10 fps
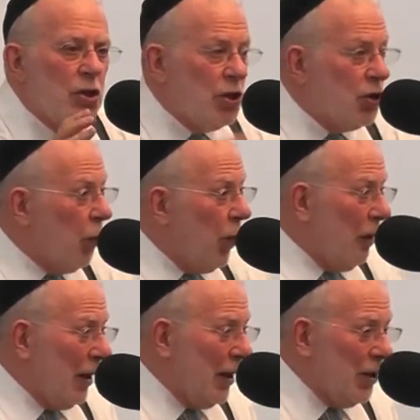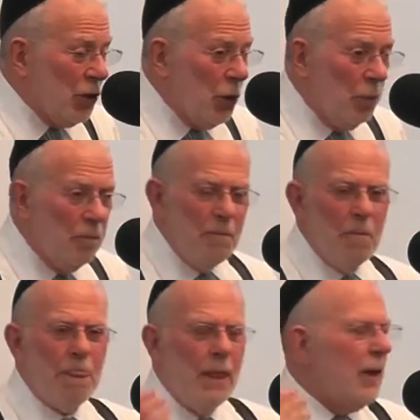So what am I going to do?
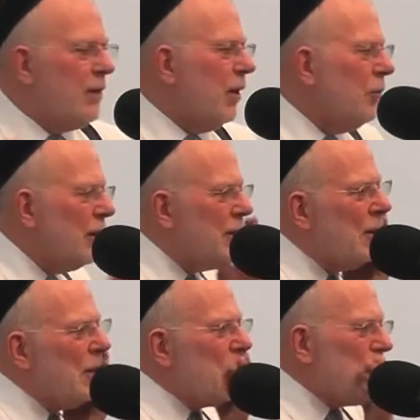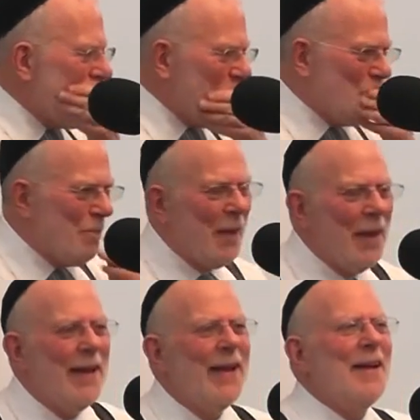So I want to tell you
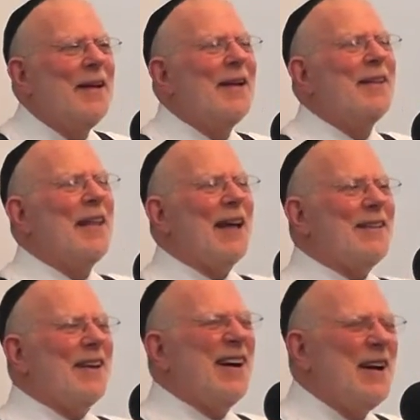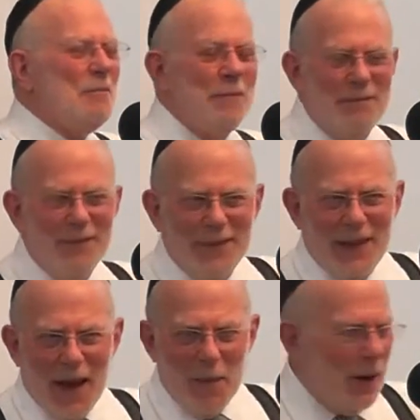that um,
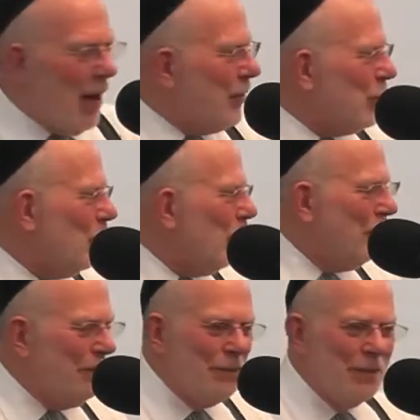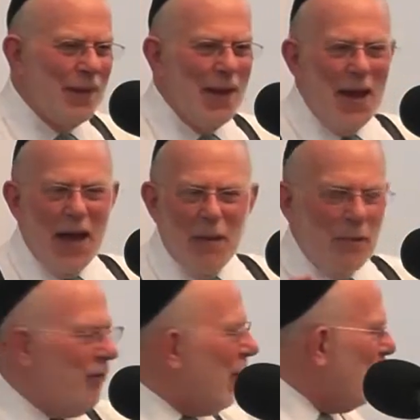I'm in high school. I'm
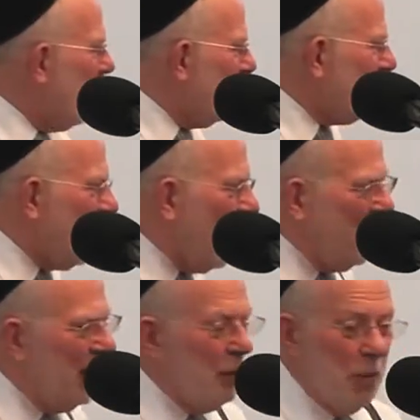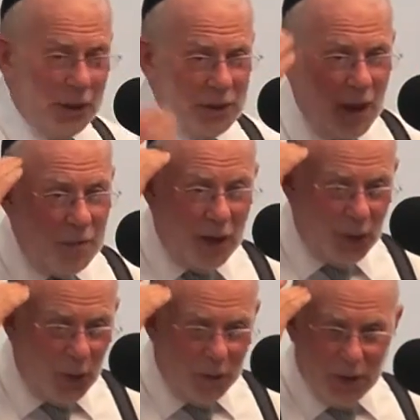a very shy kid because I'm not
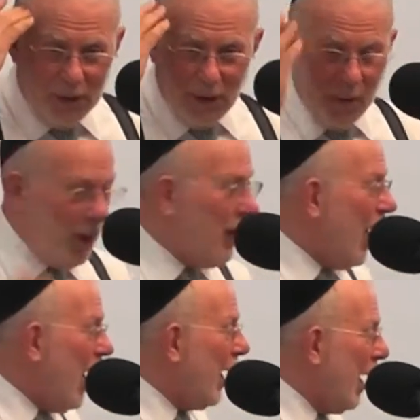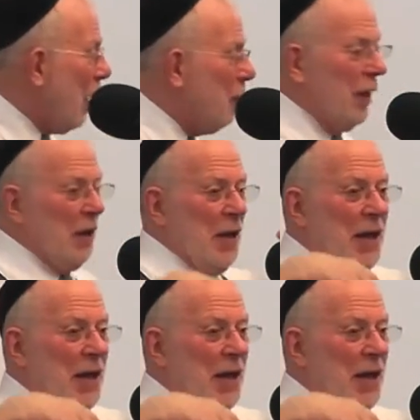normal. I mean, I am